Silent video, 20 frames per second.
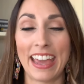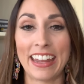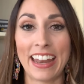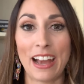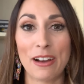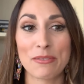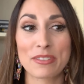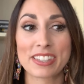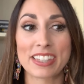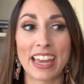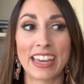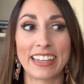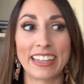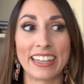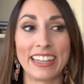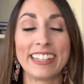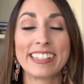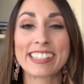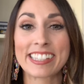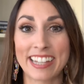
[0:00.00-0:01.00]
And I was like,
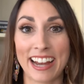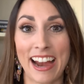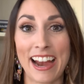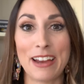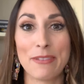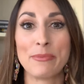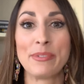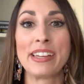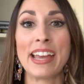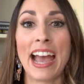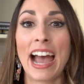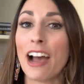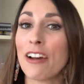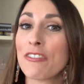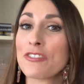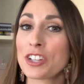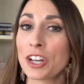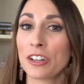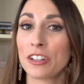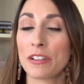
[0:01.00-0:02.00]
it's time. We
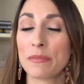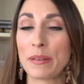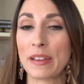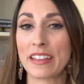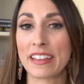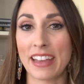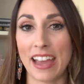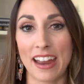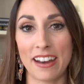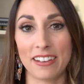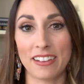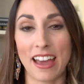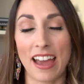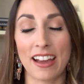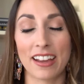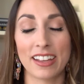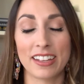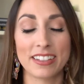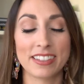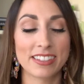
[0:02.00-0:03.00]
have to earn a pink
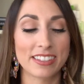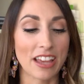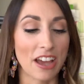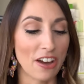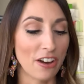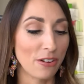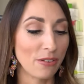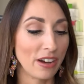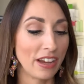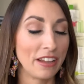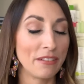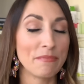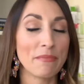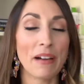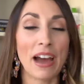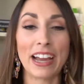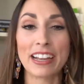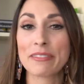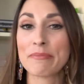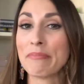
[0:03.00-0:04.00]
Cadillac. And so in
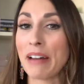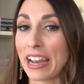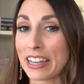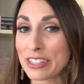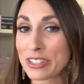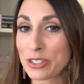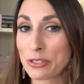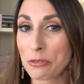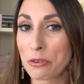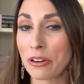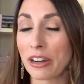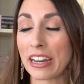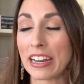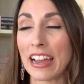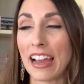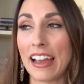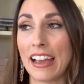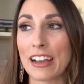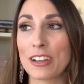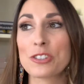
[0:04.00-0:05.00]
my story,
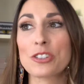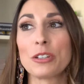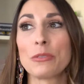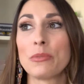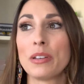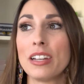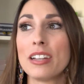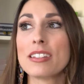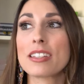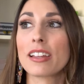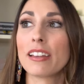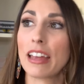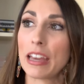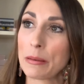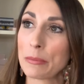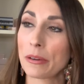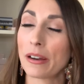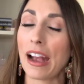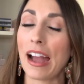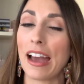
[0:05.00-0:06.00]
I actually went into
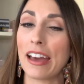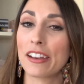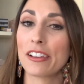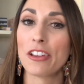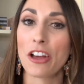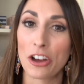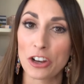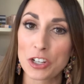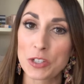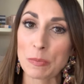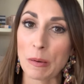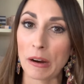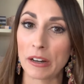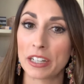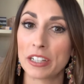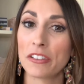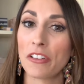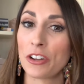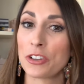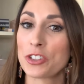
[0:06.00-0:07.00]
labor at a launch
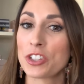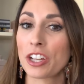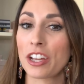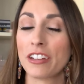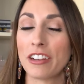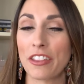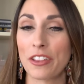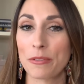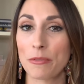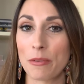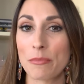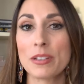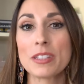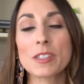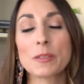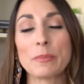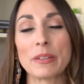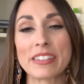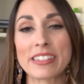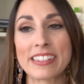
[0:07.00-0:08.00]
party, launching another
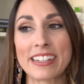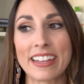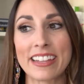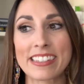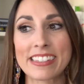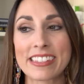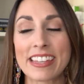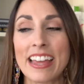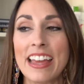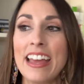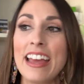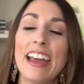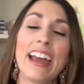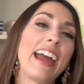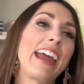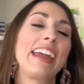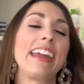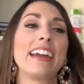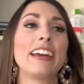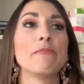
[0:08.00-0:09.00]
woman's business.
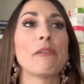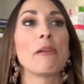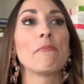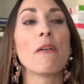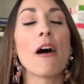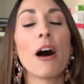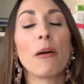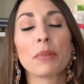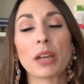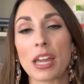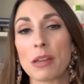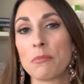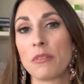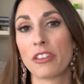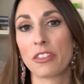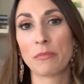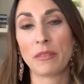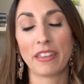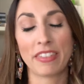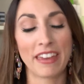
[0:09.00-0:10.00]
And my mom came
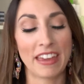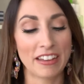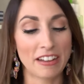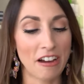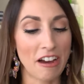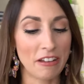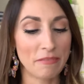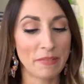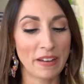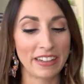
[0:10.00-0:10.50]
with me, thank God.